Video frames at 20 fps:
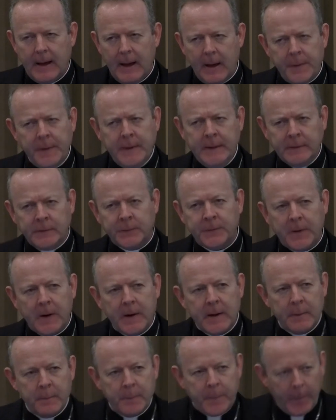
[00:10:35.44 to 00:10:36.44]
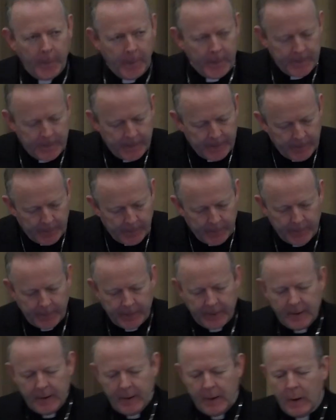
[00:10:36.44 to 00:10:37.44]
I think it's very important, though,
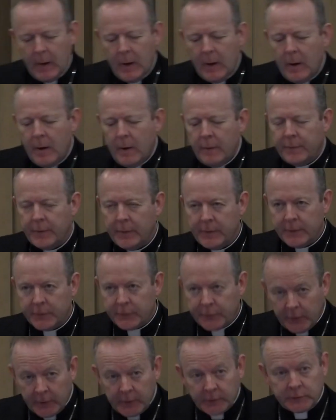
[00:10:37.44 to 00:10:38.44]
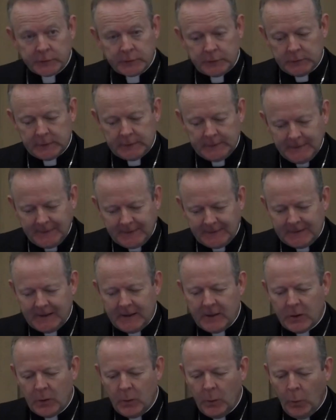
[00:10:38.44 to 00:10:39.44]
for the church to
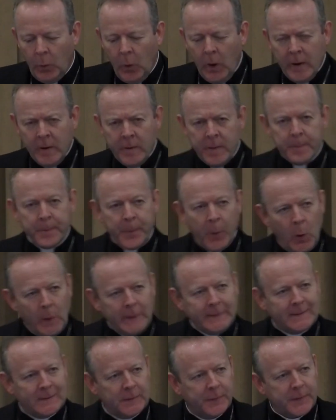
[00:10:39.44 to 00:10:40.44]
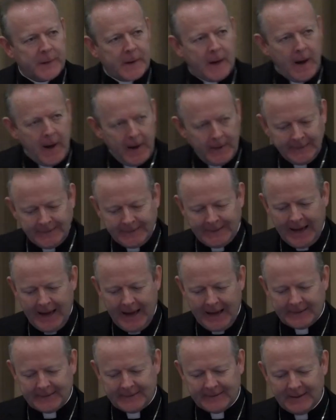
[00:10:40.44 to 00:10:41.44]
consider what are the points of
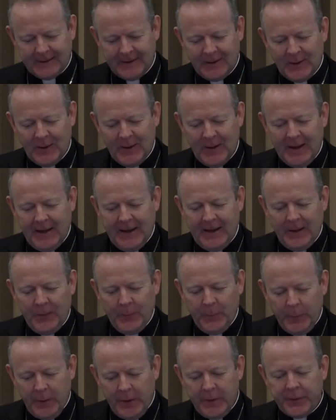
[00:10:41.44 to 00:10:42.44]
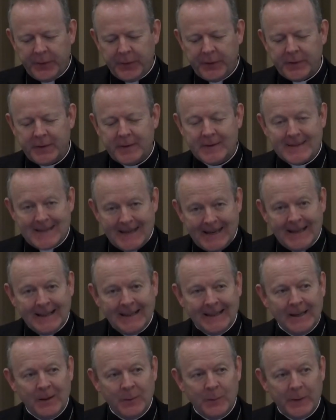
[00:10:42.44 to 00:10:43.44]
contact with
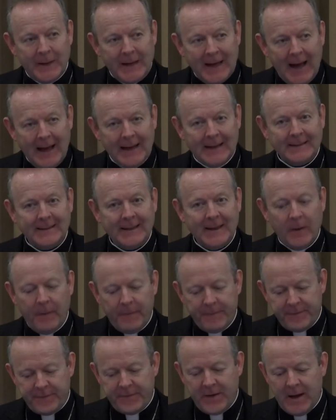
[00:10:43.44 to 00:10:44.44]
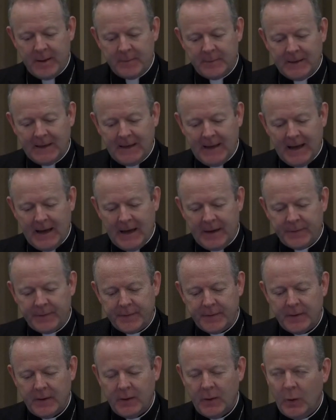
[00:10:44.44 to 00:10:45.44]
daily reality of family
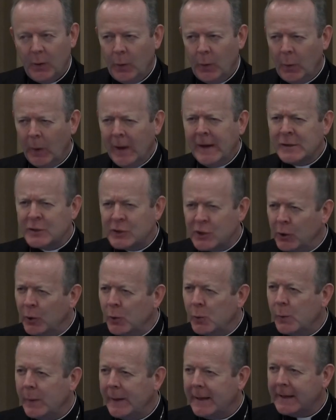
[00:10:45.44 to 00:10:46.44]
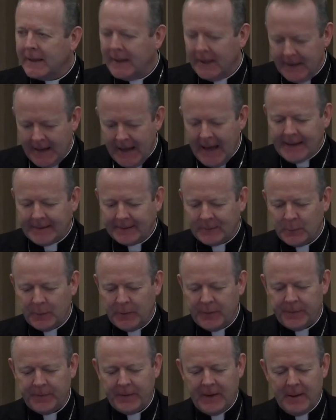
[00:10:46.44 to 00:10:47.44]
life. Where do we connect
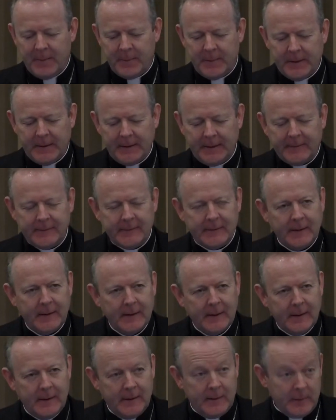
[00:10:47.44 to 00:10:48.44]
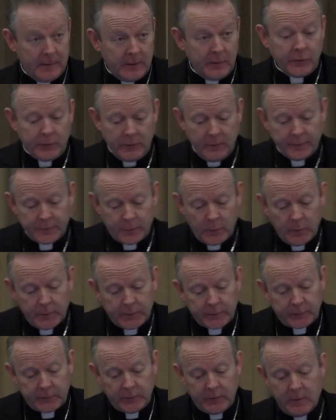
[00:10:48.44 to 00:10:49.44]
with families? In addition, of
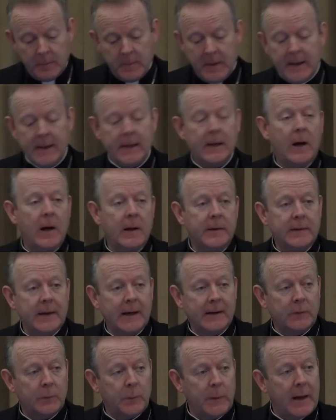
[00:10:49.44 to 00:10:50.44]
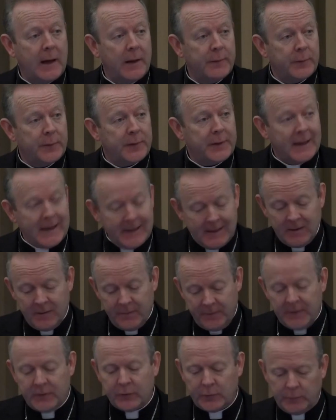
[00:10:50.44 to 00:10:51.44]
course, to the many contacts we have with
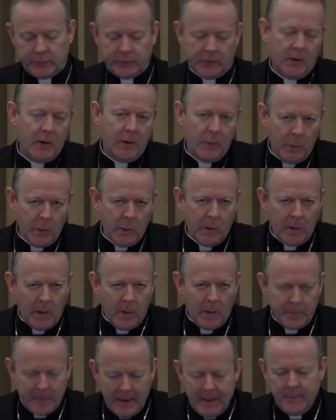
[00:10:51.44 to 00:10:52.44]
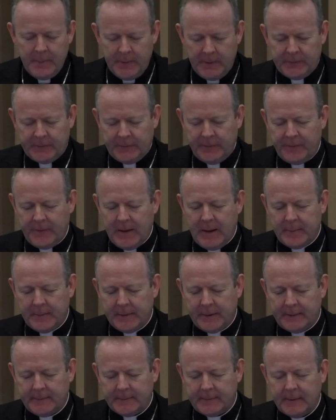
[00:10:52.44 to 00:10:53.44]
individuals who are all members of
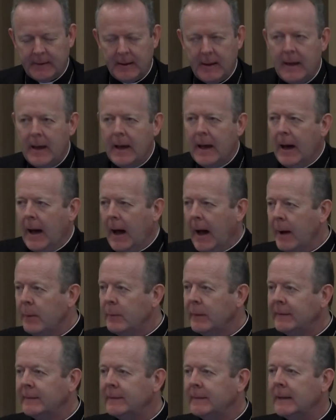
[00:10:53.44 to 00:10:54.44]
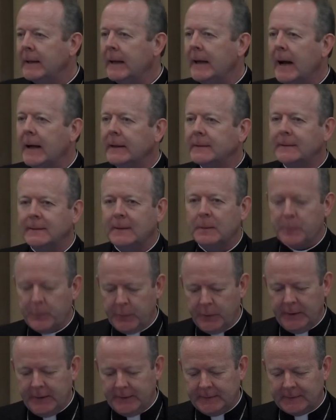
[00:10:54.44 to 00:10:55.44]
families. I recently asked the
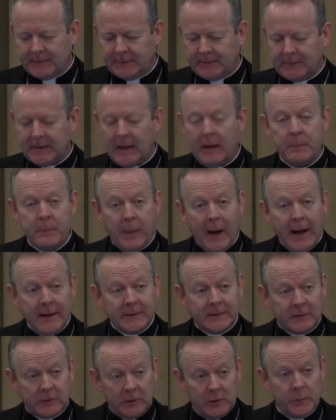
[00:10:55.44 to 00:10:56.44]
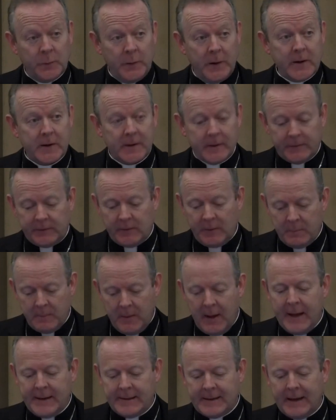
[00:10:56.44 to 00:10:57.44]
priests and pastoral workers in
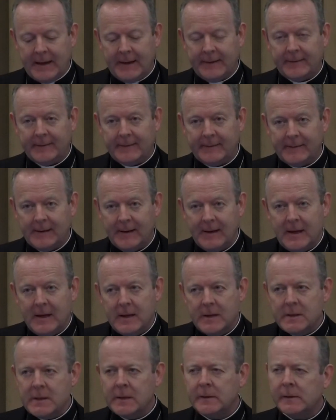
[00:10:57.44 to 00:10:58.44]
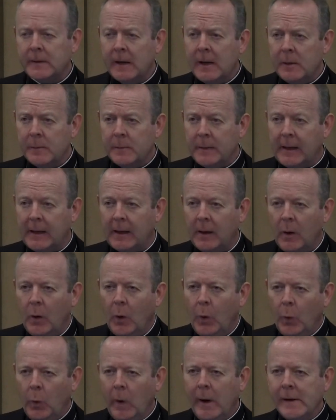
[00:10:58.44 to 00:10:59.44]
my diocese to tell me,
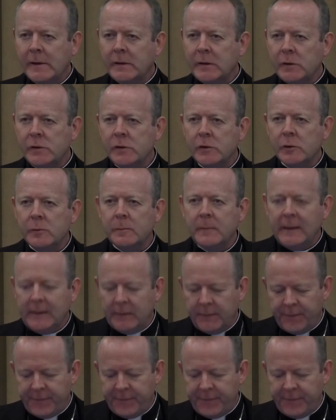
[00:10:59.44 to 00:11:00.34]
where do you meet